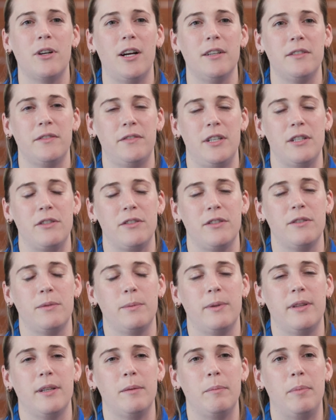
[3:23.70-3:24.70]
cross functions
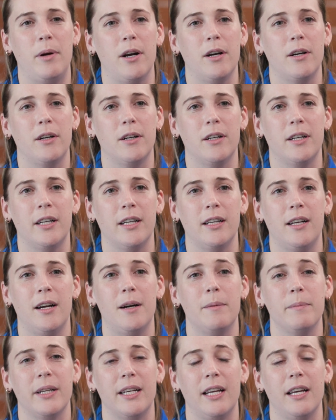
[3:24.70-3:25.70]
within Parker can
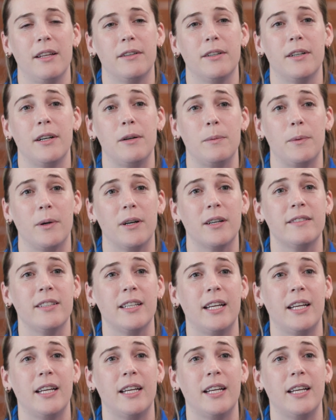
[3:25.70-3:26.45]
come together and work